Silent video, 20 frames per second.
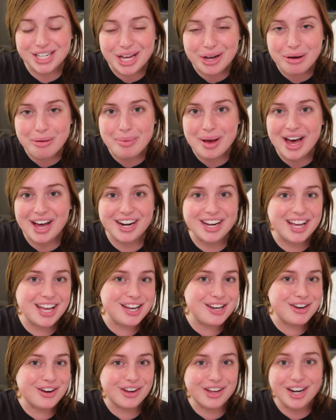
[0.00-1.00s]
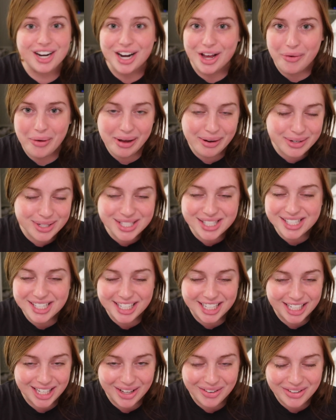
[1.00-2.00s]
to know about it and you're going to know how it's
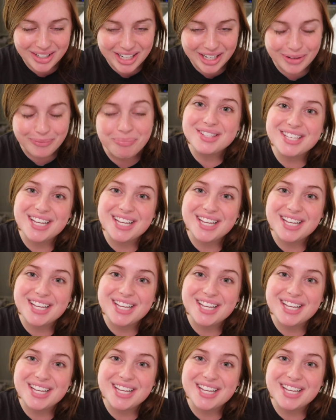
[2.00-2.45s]
going to go down.